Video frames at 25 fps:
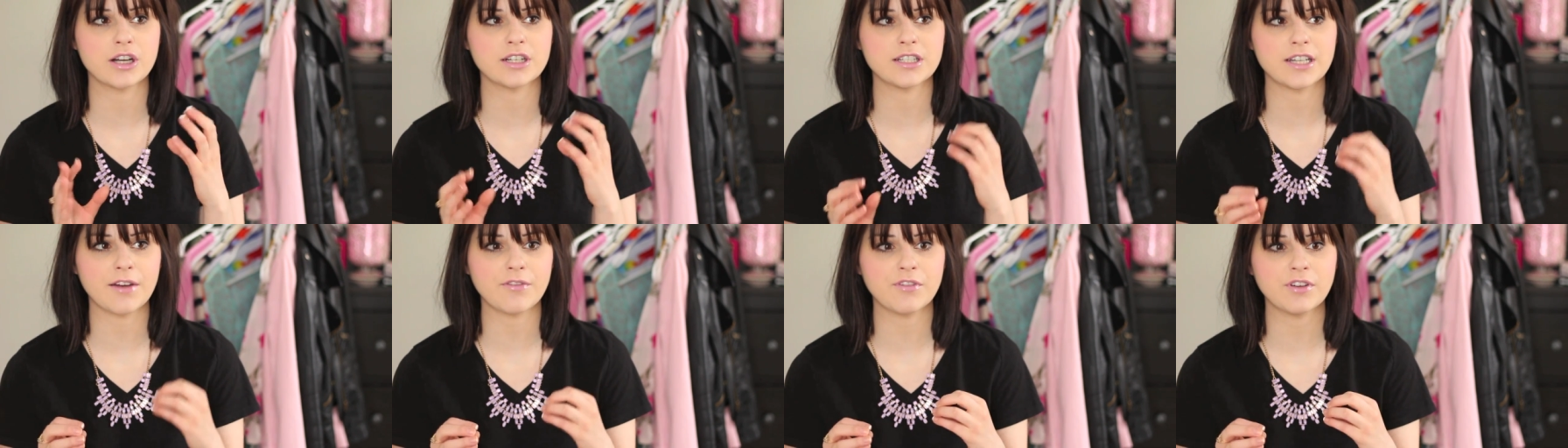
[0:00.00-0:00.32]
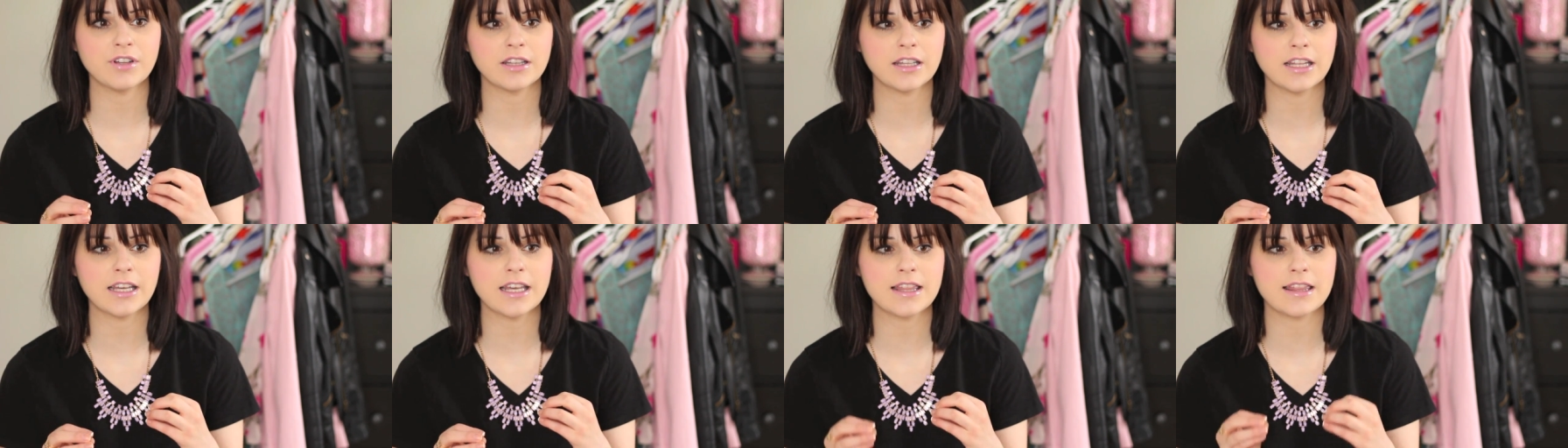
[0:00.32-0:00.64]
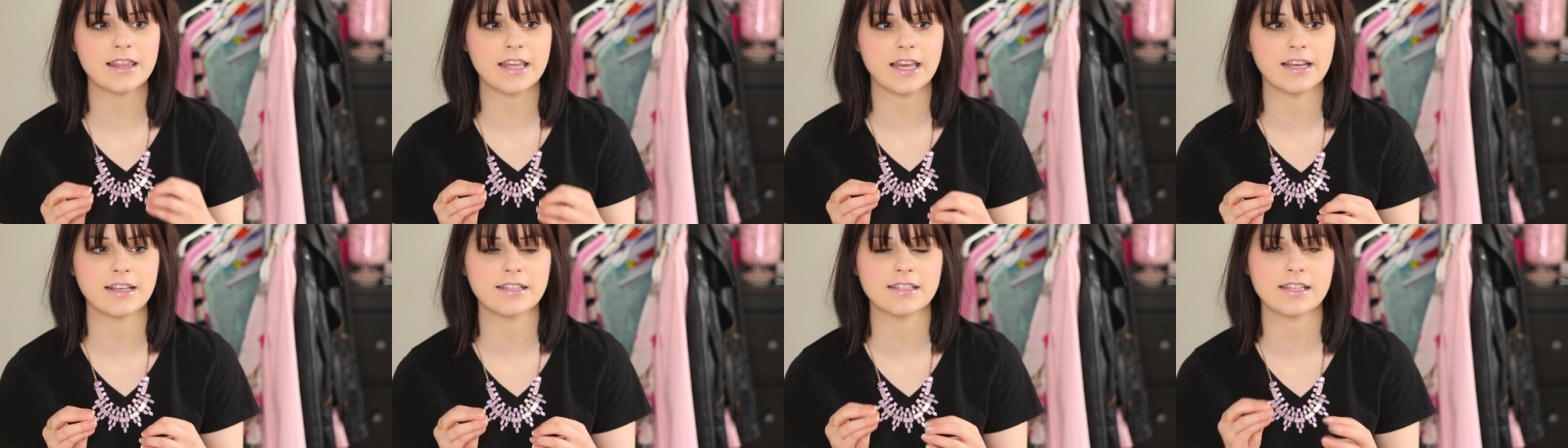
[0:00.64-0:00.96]
are definitely
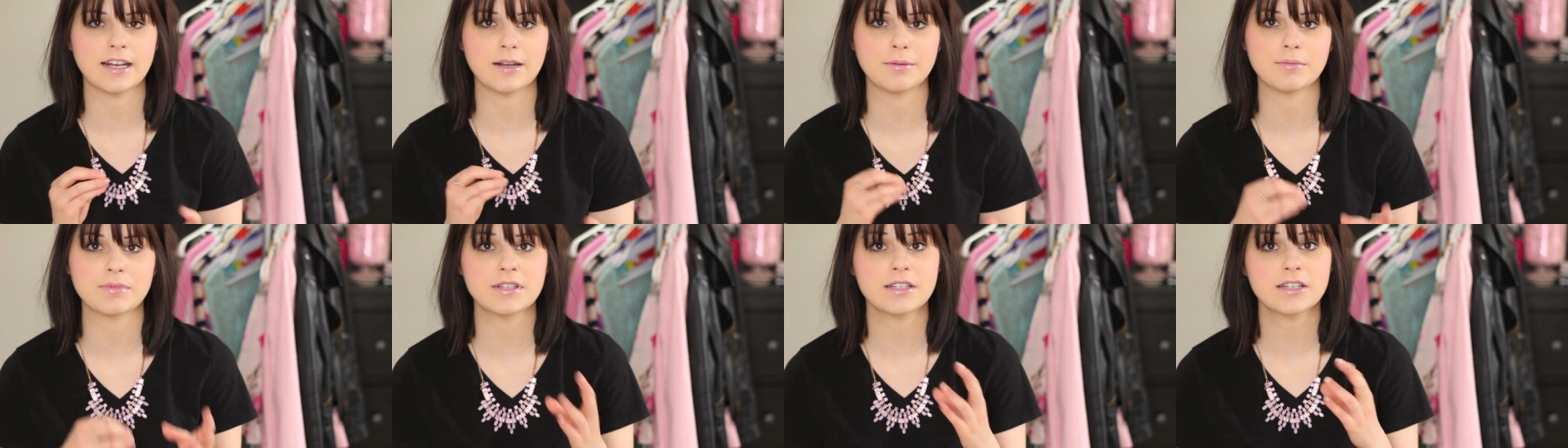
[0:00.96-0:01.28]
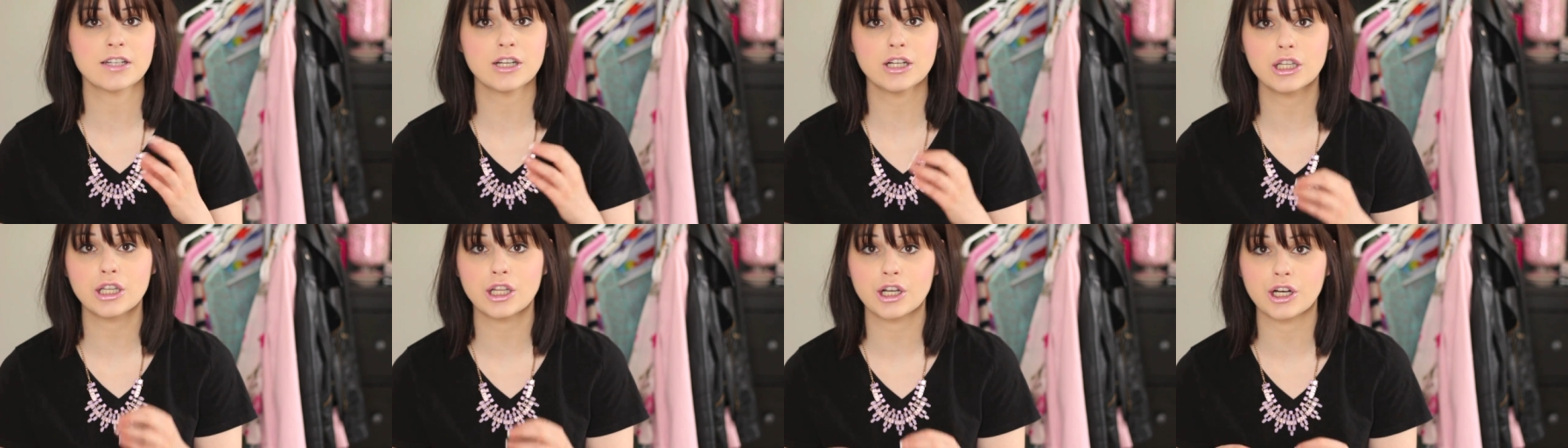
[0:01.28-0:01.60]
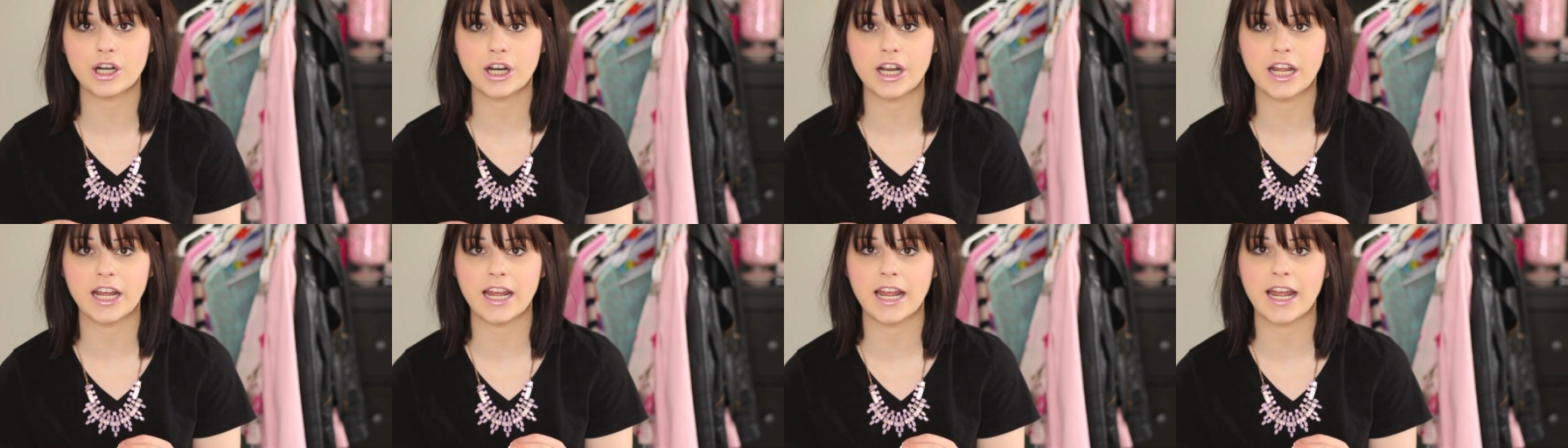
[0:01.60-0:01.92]
things that I'm still
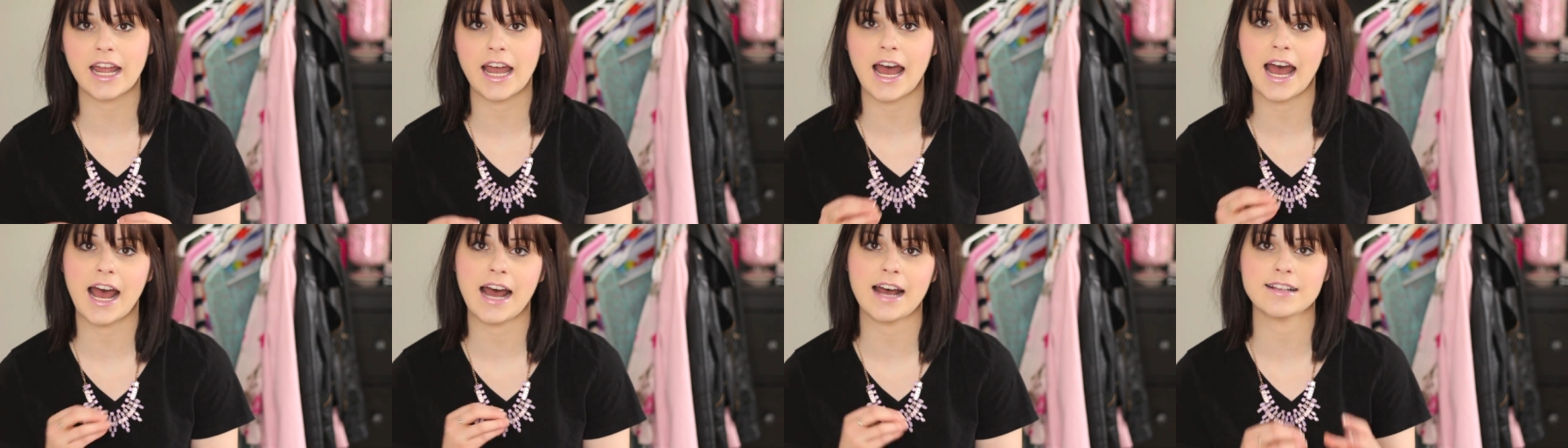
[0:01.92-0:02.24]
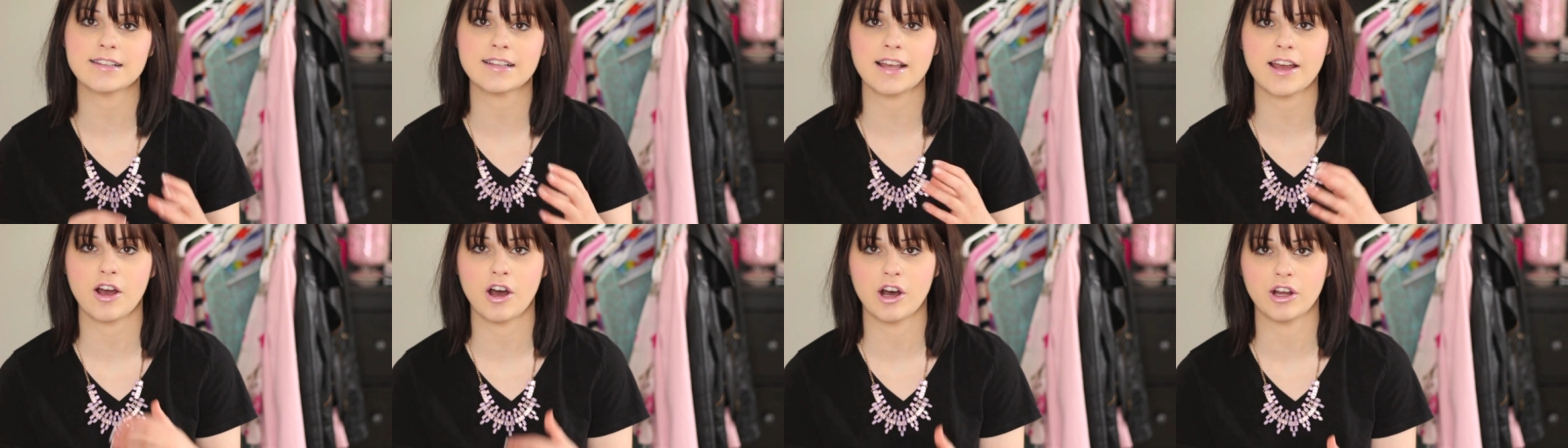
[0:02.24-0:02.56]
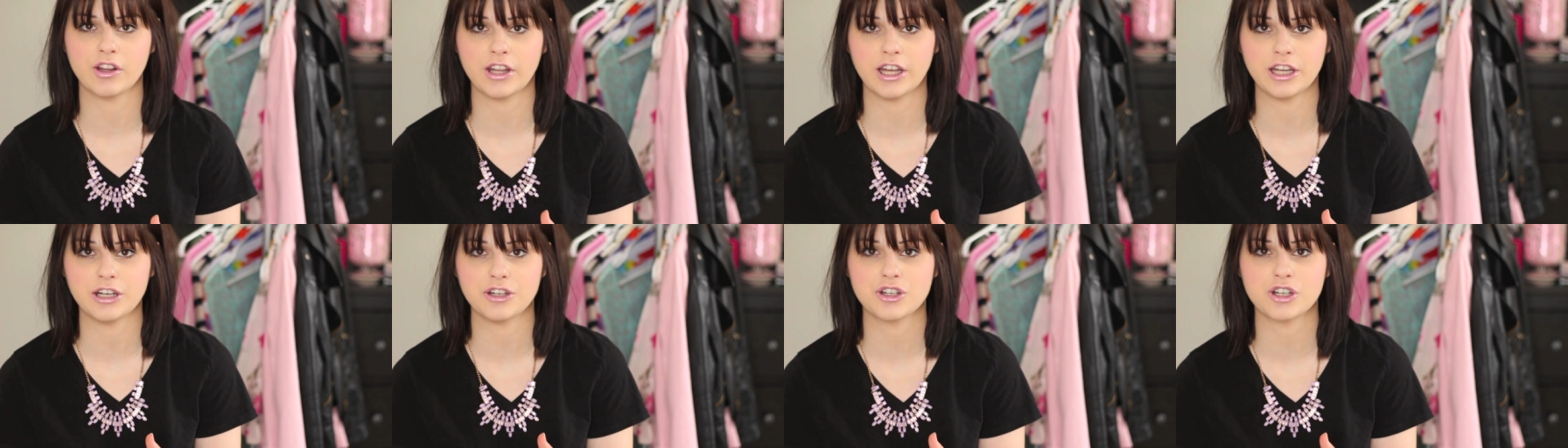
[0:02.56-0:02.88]
learning as I
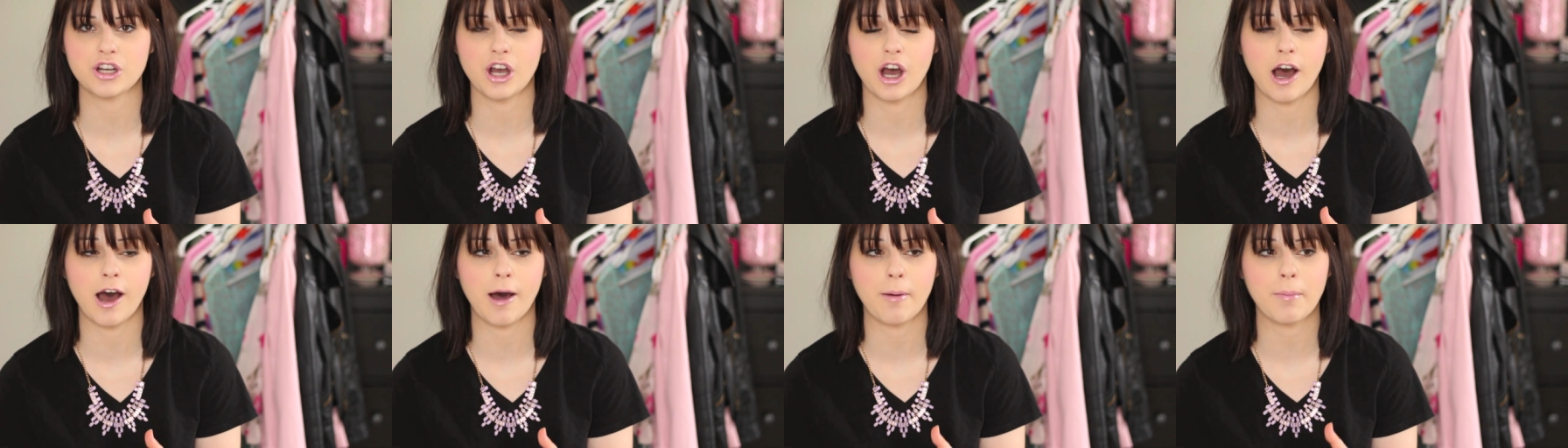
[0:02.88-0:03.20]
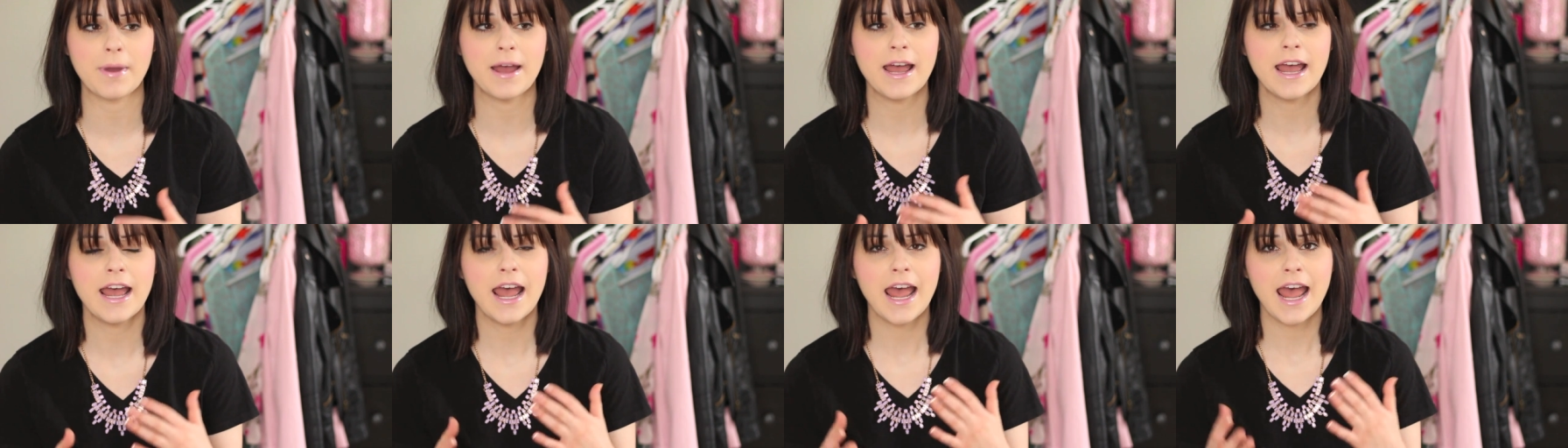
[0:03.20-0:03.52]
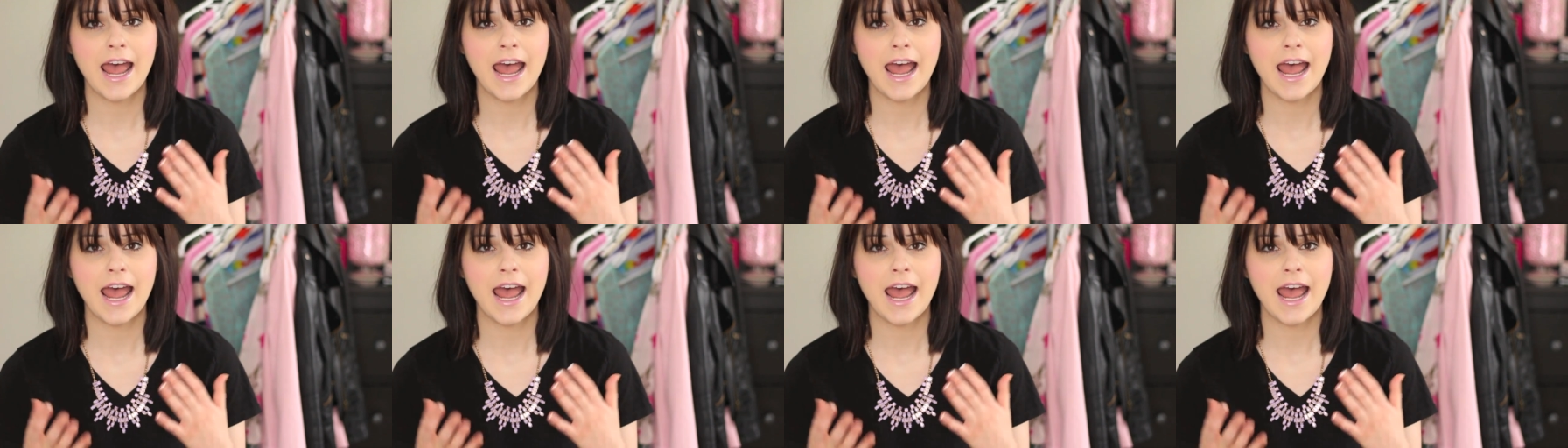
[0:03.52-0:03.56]
online shop